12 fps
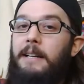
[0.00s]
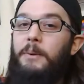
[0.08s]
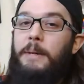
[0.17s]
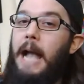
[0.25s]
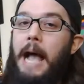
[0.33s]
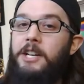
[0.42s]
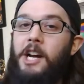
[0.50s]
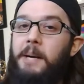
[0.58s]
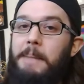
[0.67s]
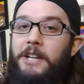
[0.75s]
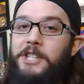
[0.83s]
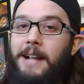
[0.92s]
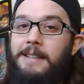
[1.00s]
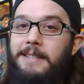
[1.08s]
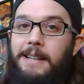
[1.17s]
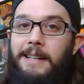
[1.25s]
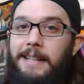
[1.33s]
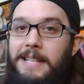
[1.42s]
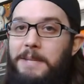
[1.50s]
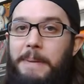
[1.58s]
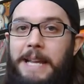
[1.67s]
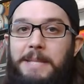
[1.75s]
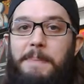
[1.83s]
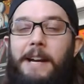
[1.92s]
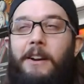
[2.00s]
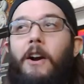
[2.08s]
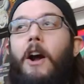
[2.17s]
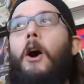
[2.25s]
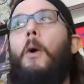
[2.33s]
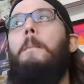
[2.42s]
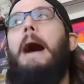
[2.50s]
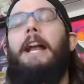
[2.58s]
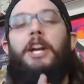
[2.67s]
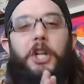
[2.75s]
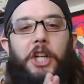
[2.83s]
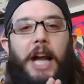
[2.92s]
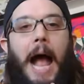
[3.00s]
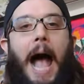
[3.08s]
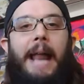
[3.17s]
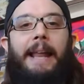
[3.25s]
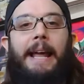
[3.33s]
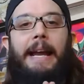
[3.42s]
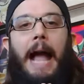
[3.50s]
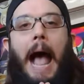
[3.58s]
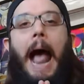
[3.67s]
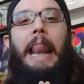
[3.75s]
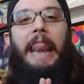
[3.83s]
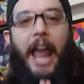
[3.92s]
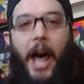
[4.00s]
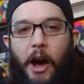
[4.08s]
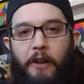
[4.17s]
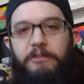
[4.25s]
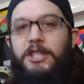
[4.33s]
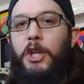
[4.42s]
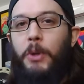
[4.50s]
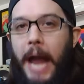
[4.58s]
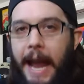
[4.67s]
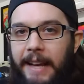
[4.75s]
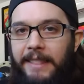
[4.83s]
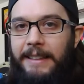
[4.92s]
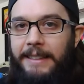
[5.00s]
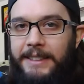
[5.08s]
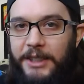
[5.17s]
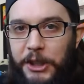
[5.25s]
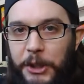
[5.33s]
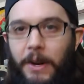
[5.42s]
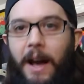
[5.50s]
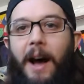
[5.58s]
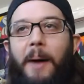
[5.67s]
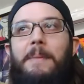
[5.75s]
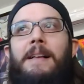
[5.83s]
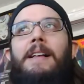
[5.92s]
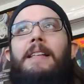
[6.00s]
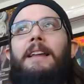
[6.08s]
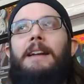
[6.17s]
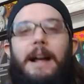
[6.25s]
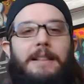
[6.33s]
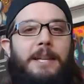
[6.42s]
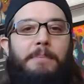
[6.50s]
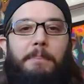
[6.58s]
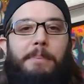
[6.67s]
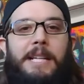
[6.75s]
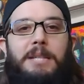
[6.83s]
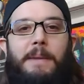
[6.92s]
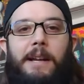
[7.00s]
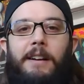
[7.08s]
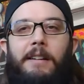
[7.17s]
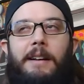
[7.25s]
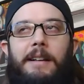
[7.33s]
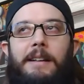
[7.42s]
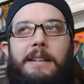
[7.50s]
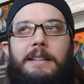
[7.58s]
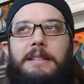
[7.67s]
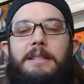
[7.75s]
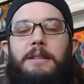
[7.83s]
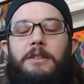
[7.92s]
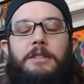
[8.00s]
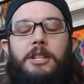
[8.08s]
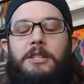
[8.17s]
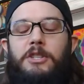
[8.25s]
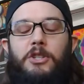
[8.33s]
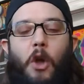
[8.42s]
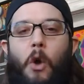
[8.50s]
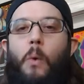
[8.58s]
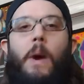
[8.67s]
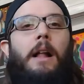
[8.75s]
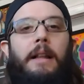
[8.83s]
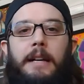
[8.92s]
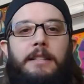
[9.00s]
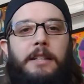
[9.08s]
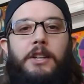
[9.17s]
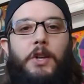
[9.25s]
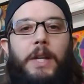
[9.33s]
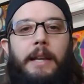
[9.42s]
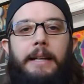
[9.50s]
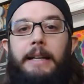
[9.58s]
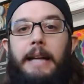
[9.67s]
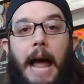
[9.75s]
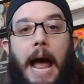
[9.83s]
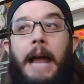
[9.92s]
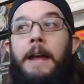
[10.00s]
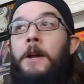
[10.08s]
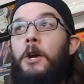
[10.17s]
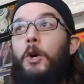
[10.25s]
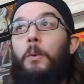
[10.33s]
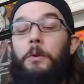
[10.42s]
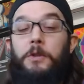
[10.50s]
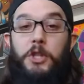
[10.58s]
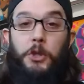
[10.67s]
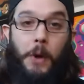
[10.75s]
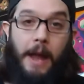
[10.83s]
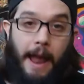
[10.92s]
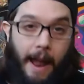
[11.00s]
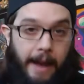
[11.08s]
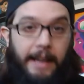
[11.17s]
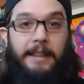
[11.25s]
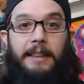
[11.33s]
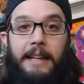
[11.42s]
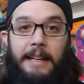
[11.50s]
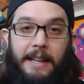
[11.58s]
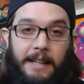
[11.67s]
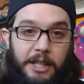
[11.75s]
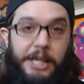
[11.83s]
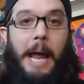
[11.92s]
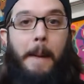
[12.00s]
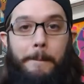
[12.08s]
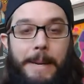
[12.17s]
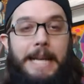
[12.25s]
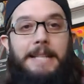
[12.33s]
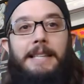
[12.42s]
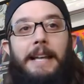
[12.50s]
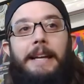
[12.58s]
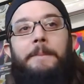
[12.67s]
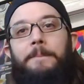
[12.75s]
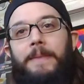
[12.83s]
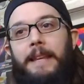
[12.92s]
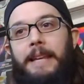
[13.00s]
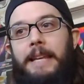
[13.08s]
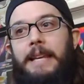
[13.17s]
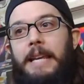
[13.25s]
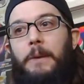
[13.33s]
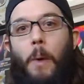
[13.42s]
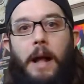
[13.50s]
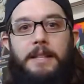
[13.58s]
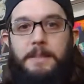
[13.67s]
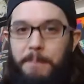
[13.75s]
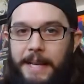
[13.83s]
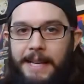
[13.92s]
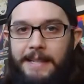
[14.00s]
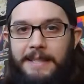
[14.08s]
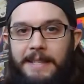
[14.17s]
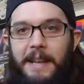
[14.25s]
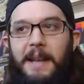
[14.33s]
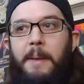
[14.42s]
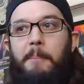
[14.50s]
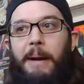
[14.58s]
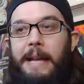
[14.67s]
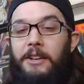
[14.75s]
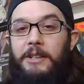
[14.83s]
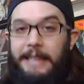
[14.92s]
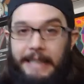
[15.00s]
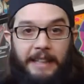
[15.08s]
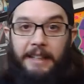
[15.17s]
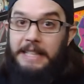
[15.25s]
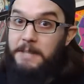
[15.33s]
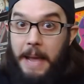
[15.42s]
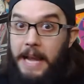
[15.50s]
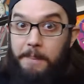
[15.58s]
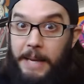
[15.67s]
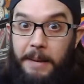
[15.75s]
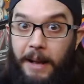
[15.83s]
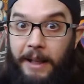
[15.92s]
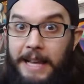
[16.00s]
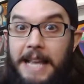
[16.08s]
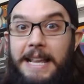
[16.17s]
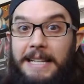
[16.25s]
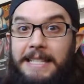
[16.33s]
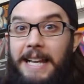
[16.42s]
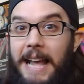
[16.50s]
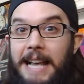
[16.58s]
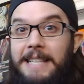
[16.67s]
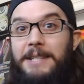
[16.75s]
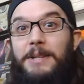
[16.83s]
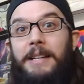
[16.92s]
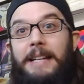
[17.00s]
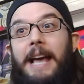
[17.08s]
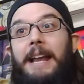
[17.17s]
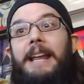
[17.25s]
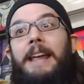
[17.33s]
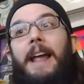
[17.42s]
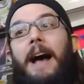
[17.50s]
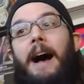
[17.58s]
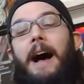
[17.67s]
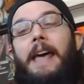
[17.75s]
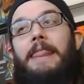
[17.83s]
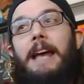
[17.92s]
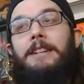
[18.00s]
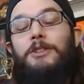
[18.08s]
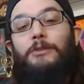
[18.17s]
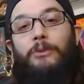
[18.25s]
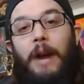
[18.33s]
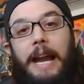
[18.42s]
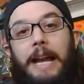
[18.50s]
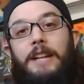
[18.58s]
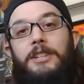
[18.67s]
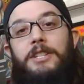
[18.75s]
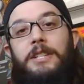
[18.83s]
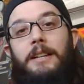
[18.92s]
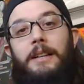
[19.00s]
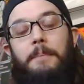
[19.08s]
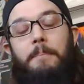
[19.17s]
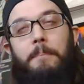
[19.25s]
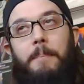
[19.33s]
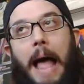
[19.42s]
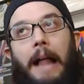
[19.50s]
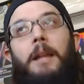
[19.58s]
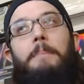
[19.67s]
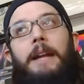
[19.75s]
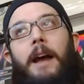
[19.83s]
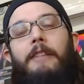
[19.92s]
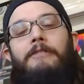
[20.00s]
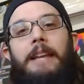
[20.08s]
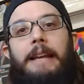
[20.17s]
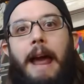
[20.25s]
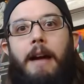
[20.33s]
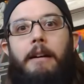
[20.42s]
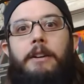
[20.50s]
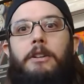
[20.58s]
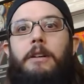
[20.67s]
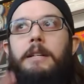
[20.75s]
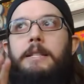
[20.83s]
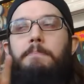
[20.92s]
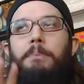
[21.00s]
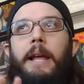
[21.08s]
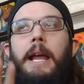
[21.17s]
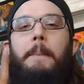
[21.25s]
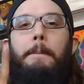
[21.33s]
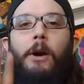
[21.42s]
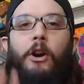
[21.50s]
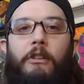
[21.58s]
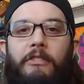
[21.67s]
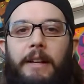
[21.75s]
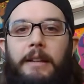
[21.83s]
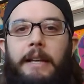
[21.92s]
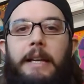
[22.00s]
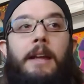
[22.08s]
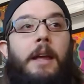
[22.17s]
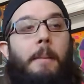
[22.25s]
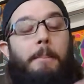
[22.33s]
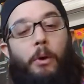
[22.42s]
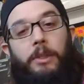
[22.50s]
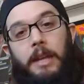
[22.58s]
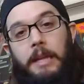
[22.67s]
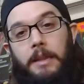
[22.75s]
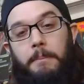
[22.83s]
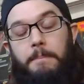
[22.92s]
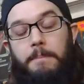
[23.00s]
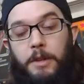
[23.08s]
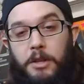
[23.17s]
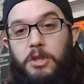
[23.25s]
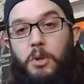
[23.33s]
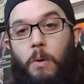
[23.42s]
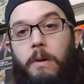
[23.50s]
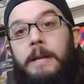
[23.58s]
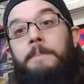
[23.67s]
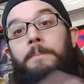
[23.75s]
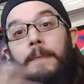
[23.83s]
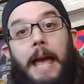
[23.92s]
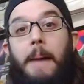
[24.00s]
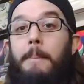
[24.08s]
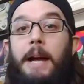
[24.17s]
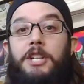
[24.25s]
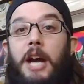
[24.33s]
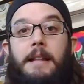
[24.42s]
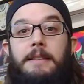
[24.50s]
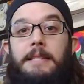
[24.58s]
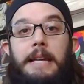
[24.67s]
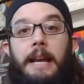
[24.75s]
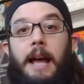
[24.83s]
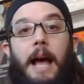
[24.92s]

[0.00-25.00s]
We gotta talk about John Cena and his Peacemaker. Oh my good God. I love to hate this dude. The concept of Peacemaker is just so well executed. A guy who will do anything to get peace. He wants peace, but he'll kill as many people as he has to get it. And that deranged element of the character is played perfectly both in the story and by John Cena.